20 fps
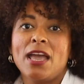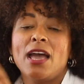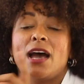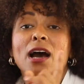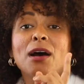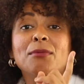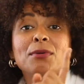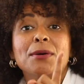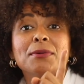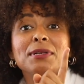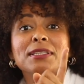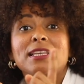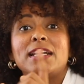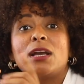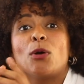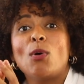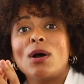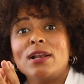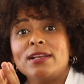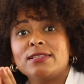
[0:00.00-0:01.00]
However, the
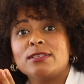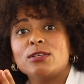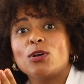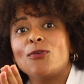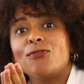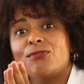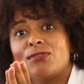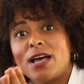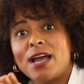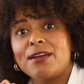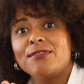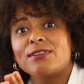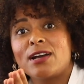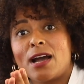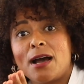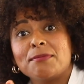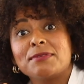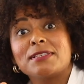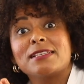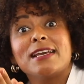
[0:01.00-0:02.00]
quality of life
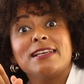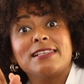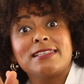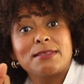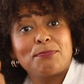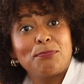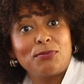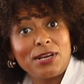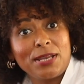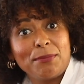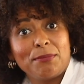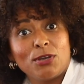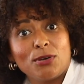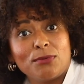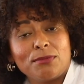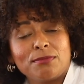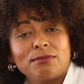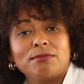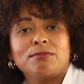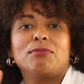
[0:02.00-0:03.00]
comes at
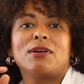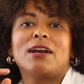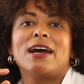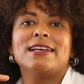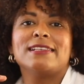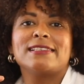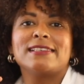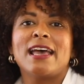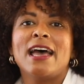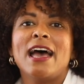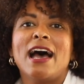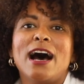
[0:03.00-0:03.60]
premium price.